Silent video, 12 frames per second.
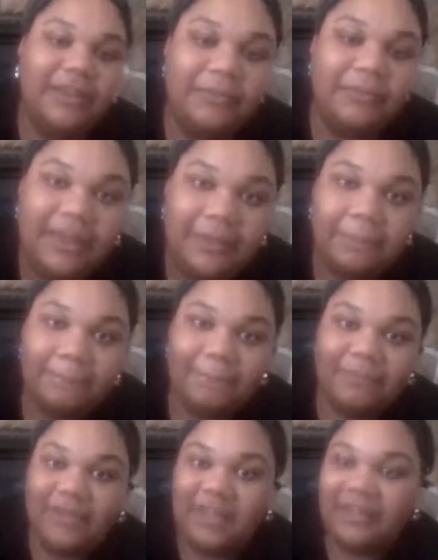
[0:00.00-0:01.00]
the way,
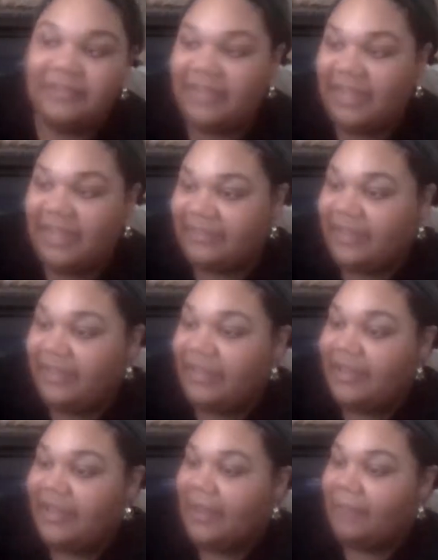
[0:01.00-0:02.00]
for anyone asking.
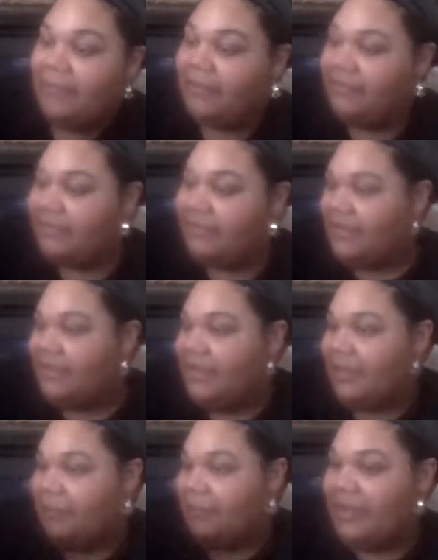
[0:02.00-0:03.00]
I bought the
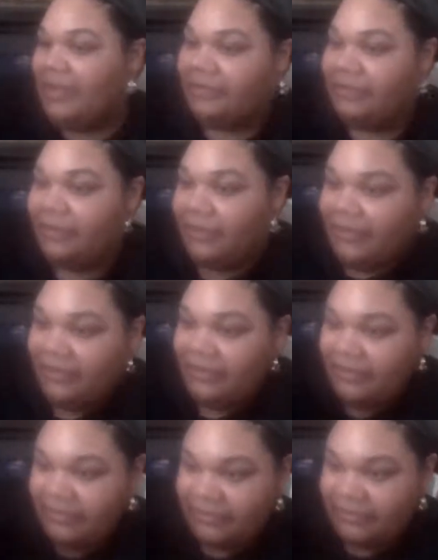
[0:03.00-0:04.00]
$50 box. So all
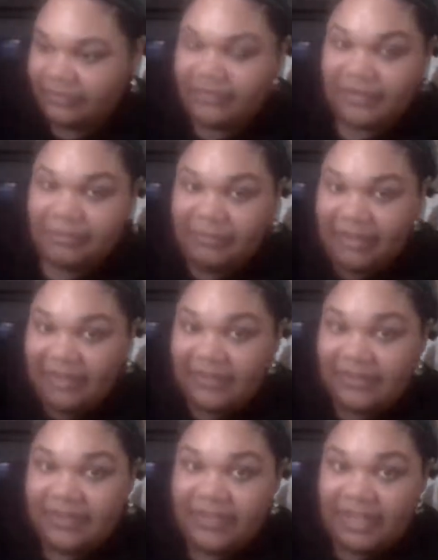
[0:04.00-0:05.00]
of this
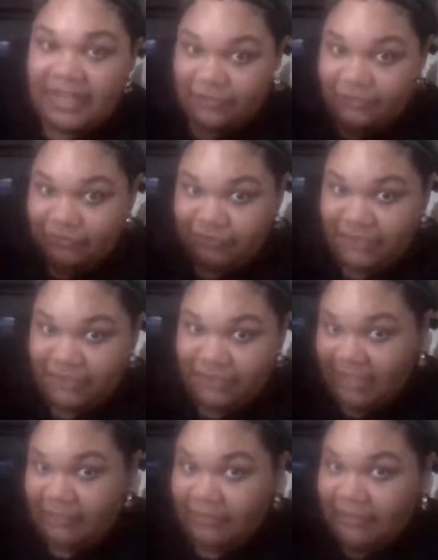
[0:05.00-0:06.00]
combined together should
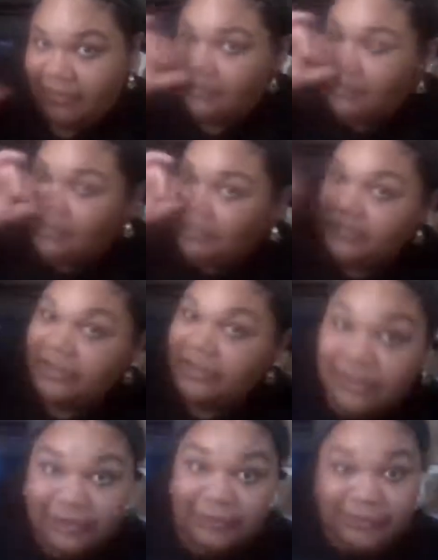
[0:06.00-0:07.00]
equal a
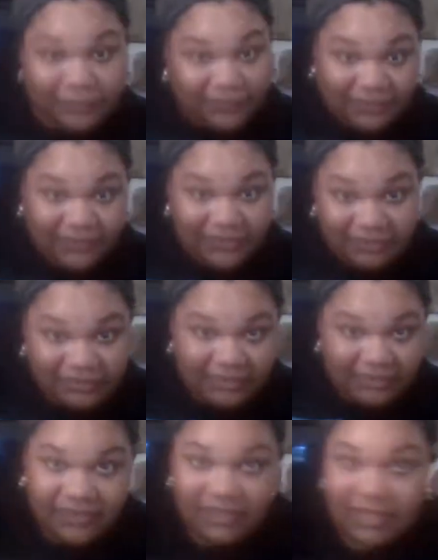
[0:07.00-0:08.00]
little more than
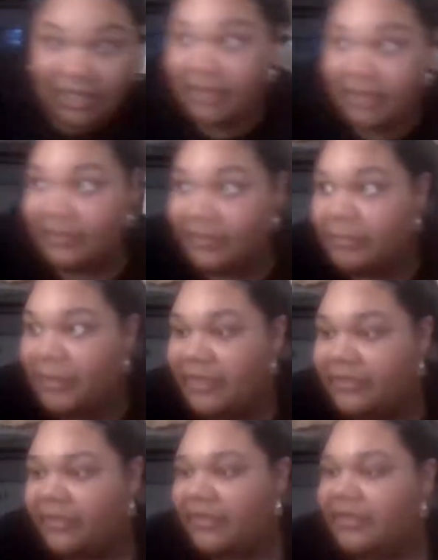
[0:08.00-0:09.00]
$50,
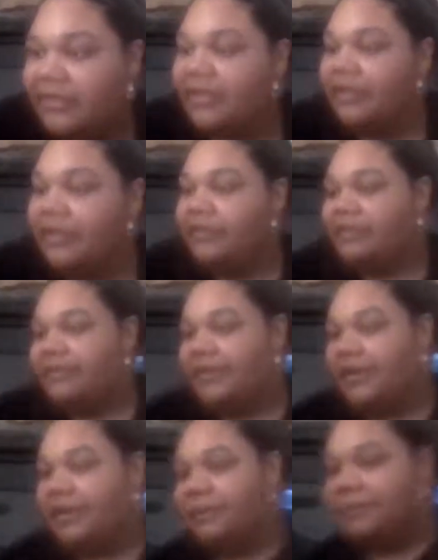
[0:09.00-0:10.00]
basically.
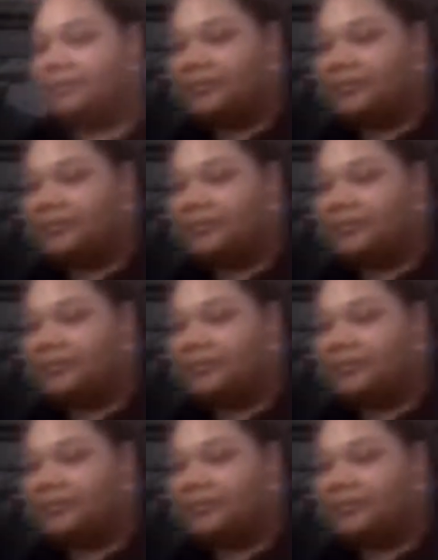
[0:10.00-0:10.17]
So